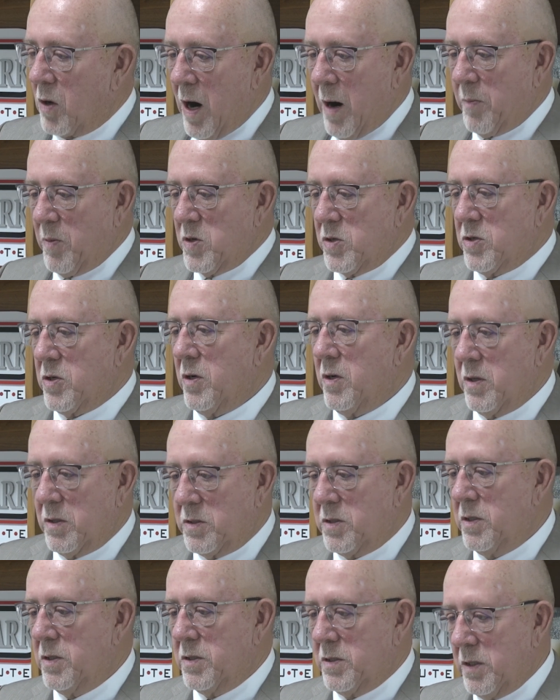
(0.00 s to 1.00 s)
Crop
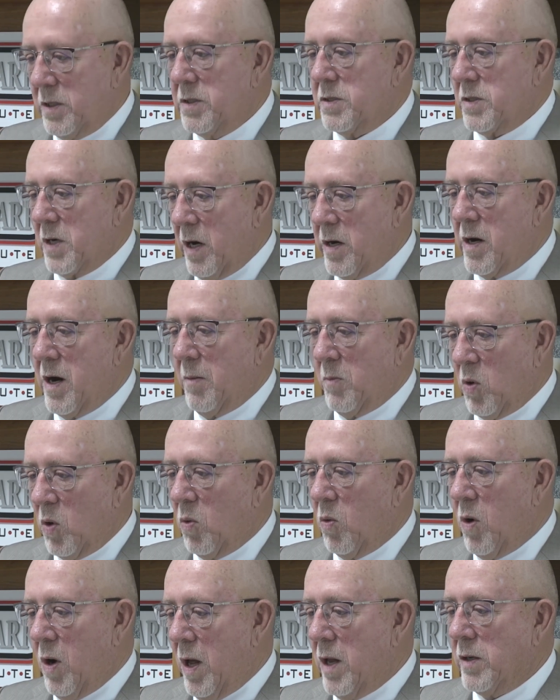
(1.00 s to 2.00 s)
insurance is our number
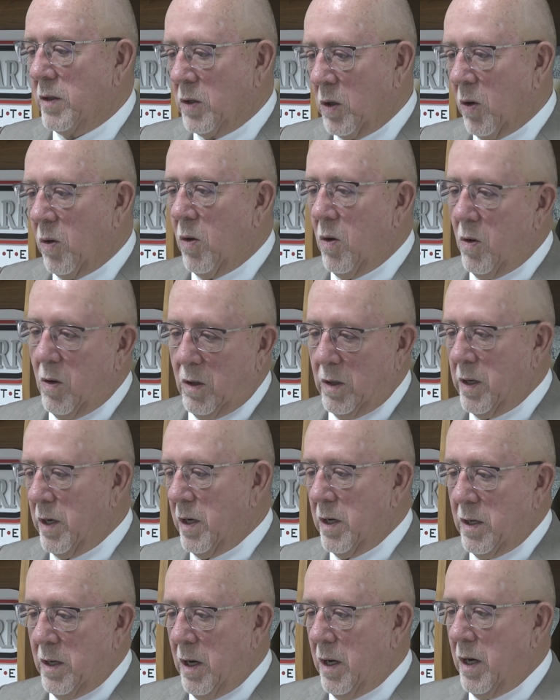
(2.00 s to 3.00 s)
one goal
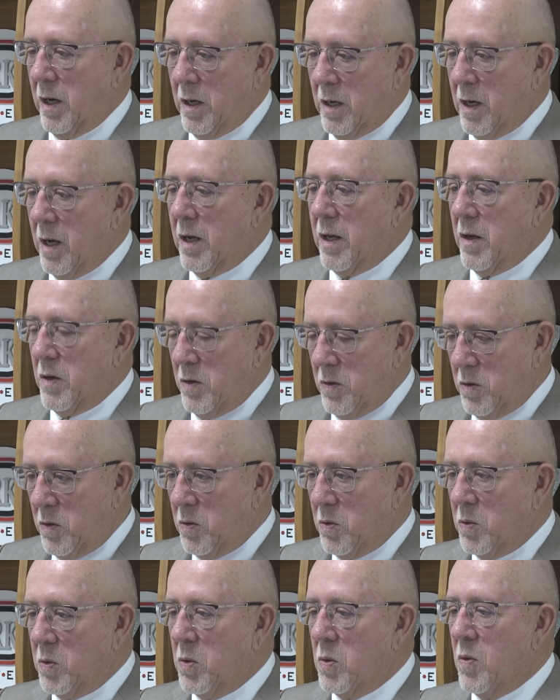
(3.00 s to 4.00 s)
in a
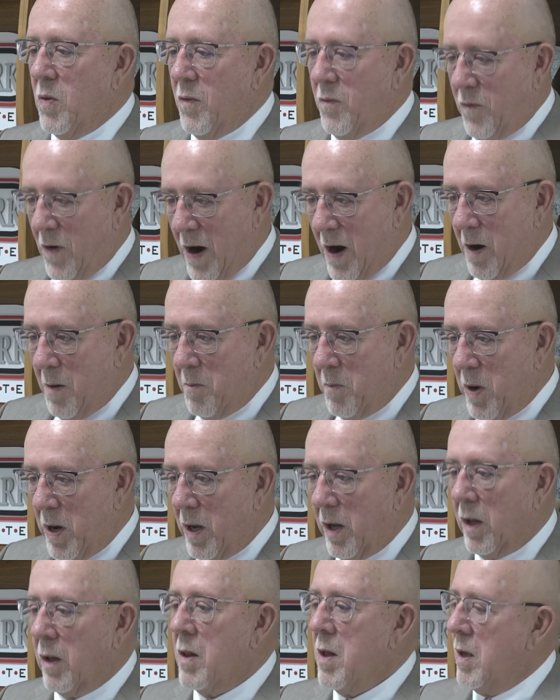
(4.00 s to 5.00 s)
new farm
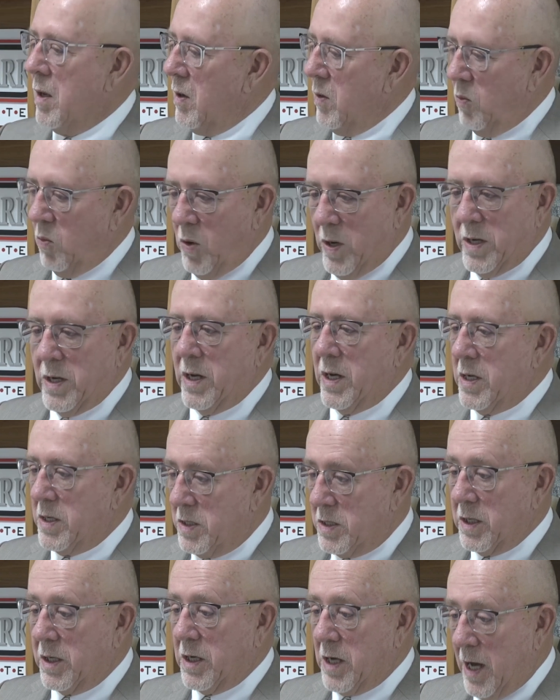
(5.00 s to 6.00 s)
bill. We
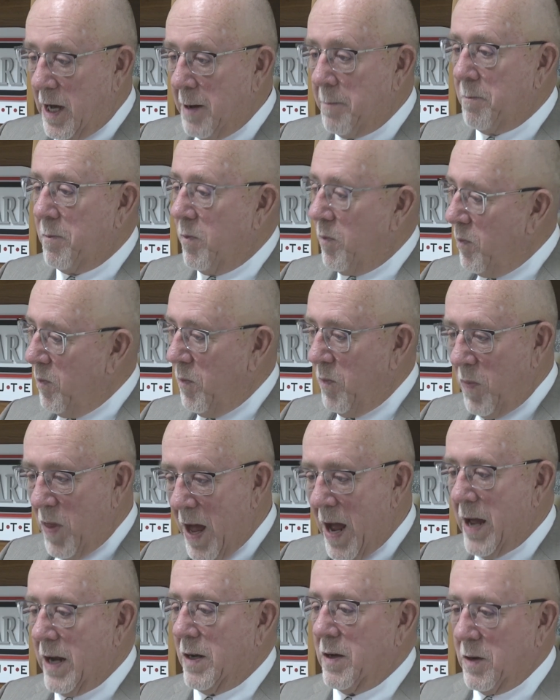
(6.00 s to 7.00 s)
need to keep
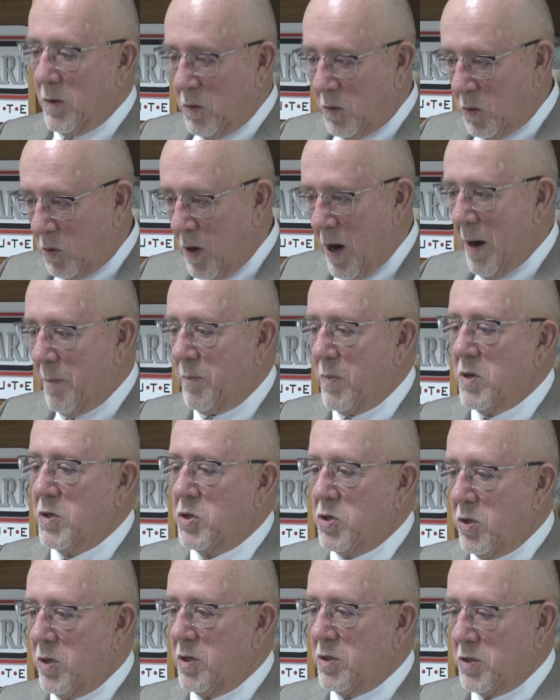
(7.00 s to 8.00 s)
that crop
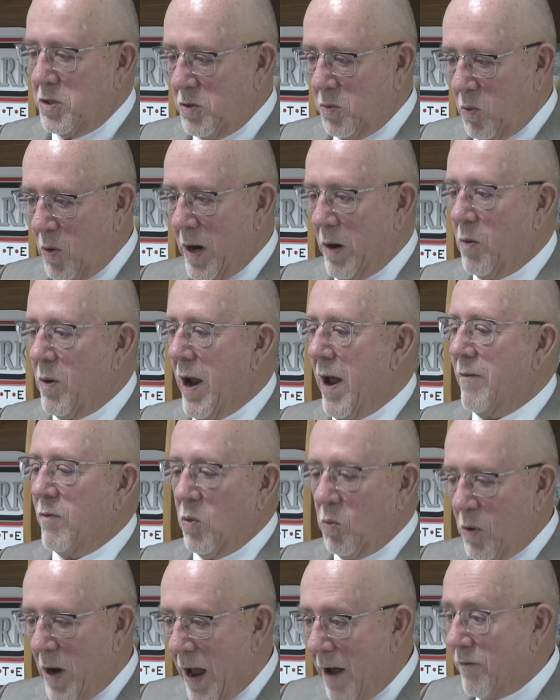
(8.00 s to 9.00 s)
insurance the way we have
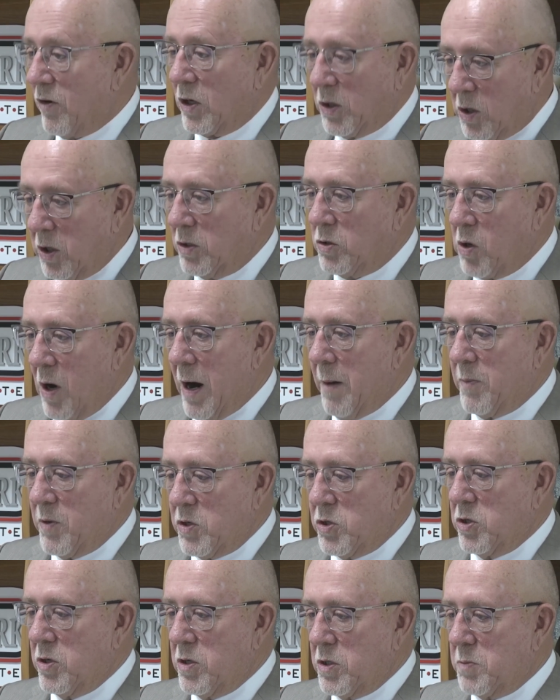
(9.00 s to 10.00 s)
it. We have a good crop
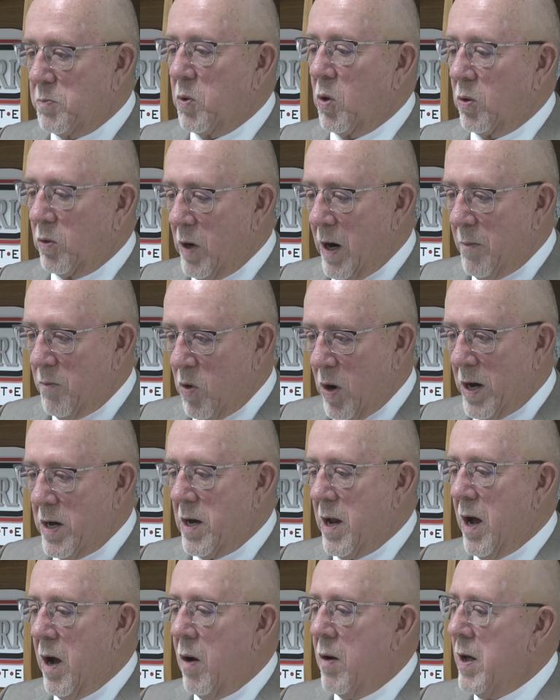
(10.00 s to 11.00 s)
insurance program right
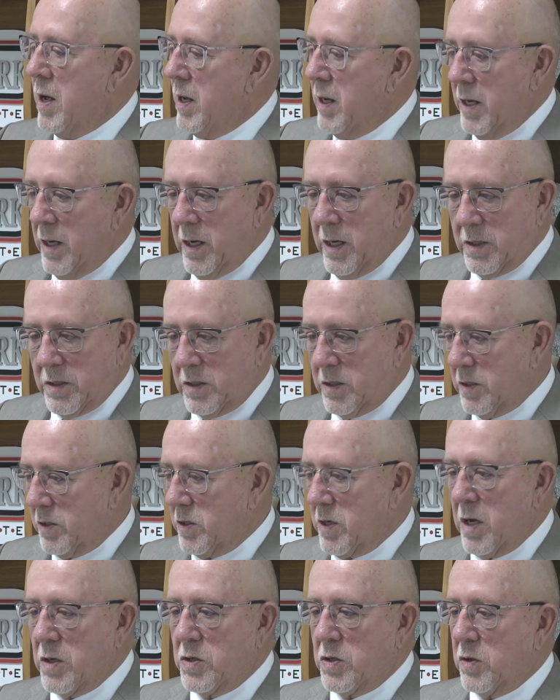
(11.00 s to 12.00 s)
now. It's
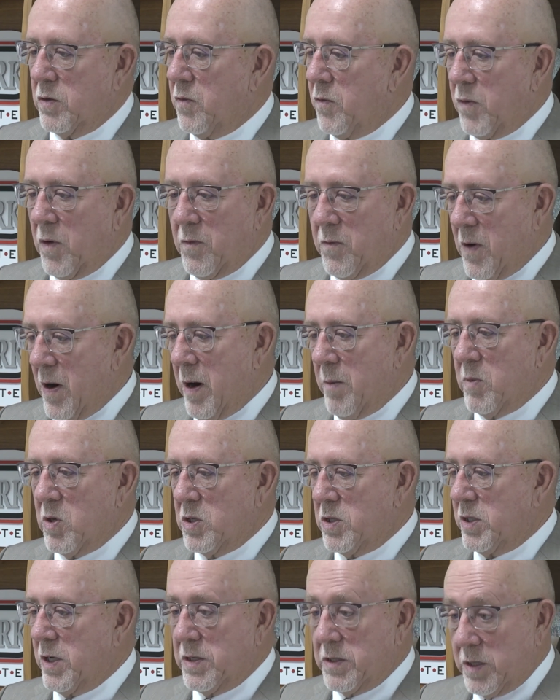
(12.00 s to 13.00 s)
essential for
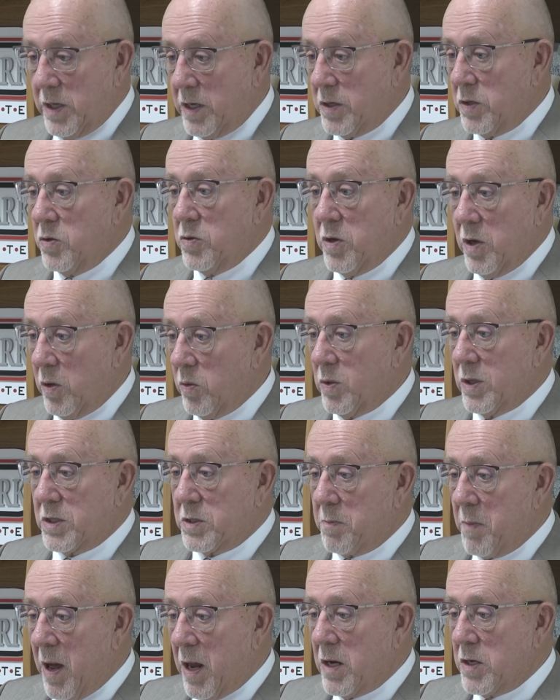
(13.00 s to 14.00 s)
farmers as they do their
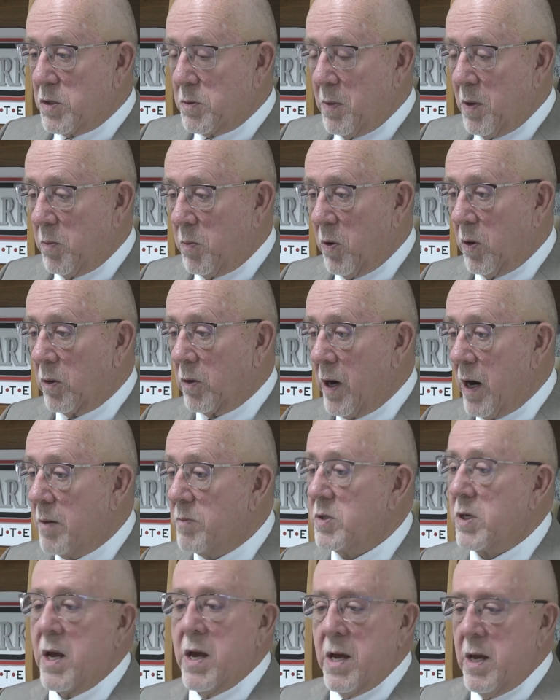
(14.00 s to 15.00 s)
risk management
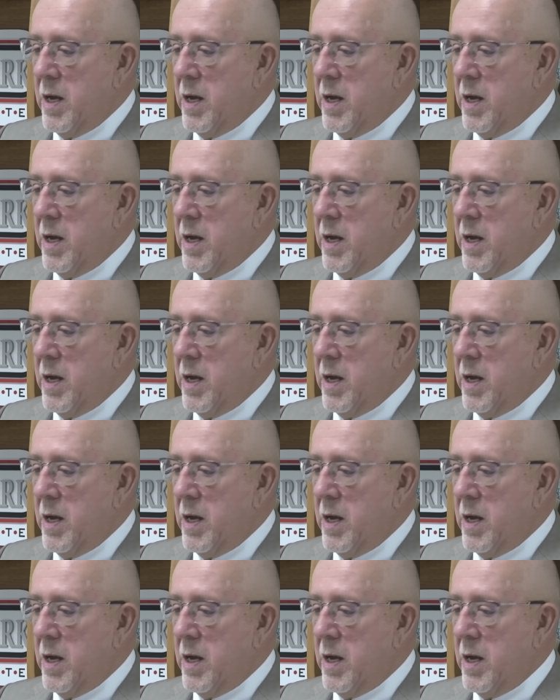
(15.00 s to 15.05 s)
programs.